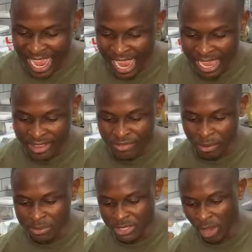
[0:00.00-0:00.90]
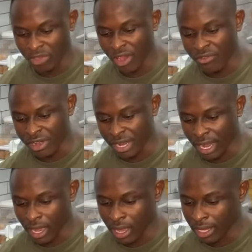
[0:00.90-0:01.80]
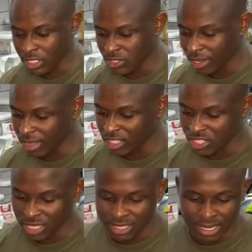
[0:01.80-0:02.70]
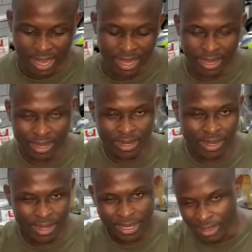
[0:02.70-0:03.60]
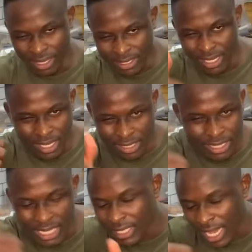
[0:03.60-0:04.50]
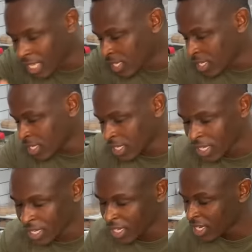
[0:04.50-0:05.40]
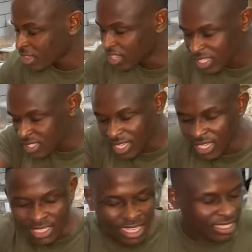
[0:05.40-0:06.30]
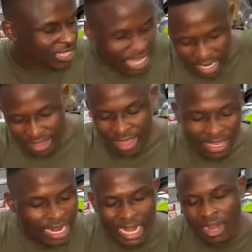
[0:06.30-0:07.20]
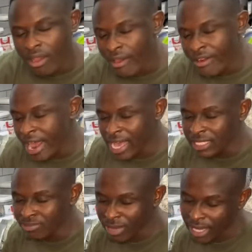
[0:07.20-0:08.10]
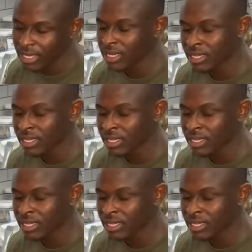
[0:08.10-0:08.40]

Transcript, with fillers: Hi from South Africa, enjoying the cheesecake. This is the day. This is the day that the Lord has made.